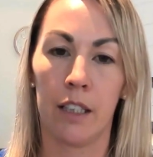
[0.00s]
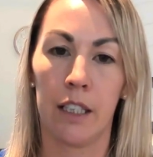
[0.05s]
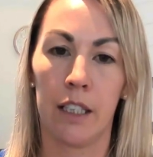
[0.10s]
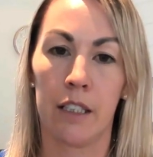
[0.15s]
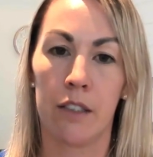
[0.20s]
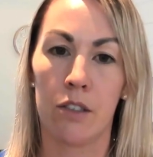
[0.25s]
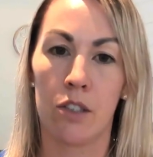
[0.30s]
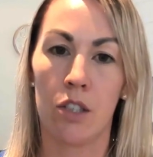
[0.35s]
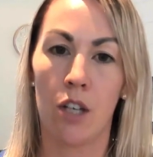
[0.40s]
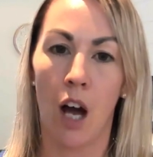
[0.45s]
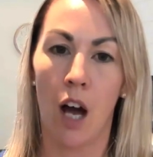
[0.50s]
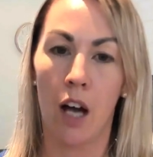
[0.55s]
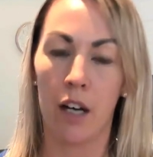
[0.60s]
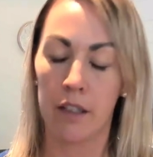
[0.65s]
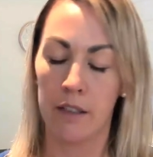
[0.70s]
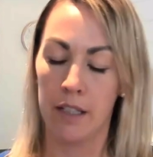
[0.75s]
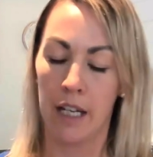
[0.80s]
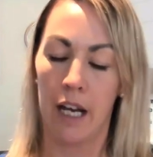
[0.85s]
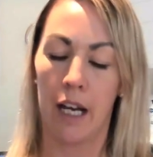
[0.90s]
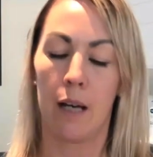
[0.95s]
It is not a
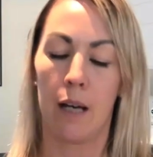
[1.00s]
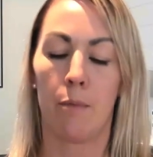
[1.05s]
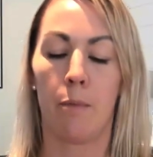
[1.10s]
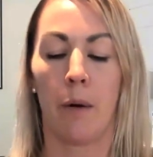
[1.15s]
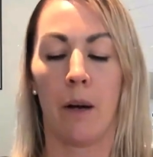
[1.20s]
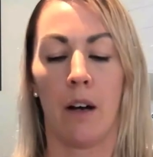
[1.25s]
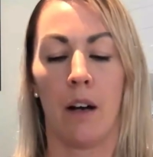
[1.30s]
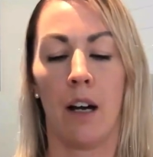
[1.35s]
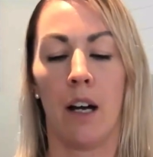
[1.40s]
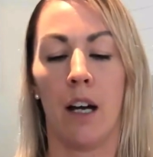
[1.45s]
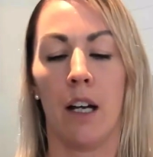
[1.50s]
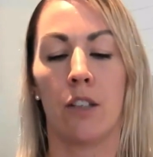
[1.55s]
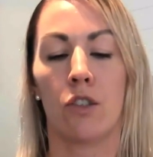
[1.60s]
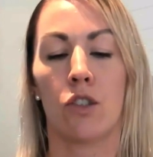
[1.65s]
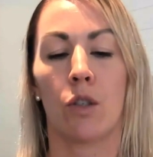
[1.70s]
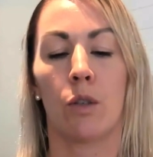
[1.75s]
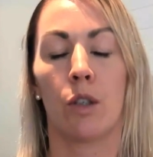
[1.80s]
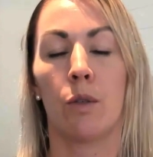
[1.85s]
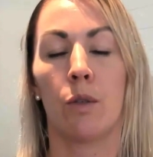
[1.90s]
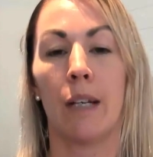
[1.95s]
tampon,
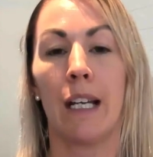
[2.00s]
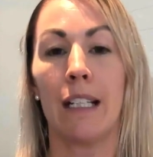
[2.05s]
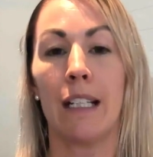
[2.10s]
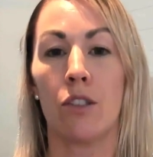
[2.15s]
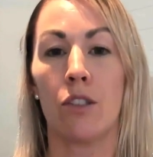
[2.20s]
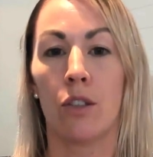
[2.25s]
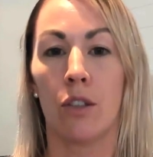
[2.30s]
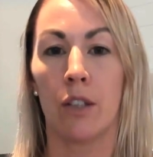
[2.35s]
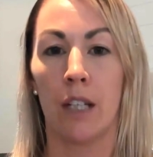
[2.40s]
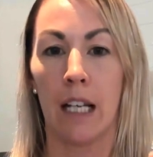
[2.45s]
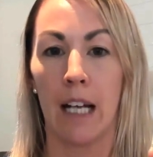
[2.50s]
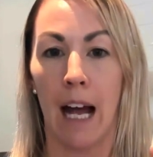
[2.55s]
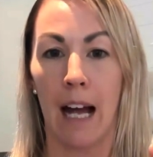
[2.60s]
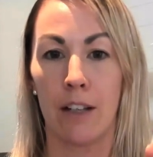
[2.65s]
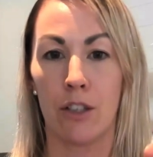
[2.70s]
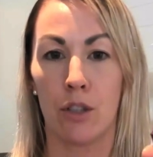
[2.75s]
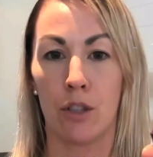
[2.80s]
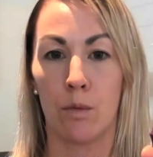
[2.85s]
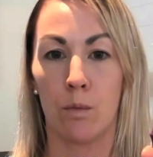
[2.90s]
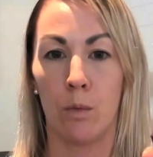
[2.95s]
so you insert it
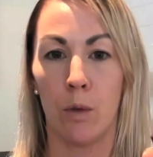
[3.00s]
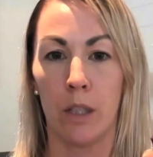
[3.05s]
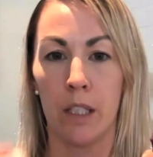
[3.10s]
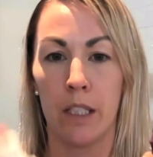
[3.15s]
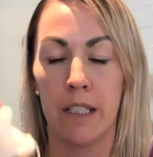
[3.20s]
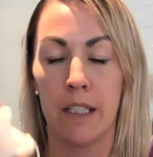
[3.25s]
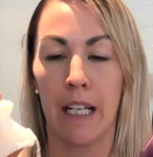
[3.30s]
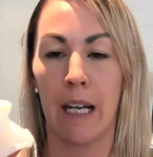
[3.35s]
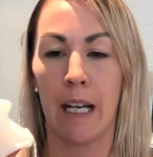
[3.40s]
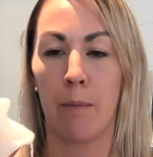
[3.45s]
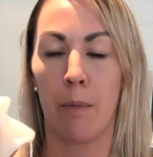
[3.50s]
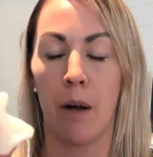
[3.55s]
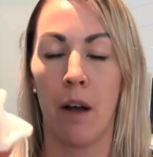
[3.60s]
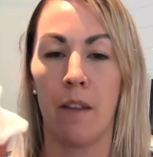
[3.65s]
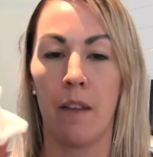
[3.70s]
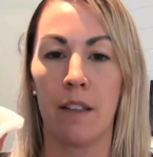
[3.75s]
as you would a tampon.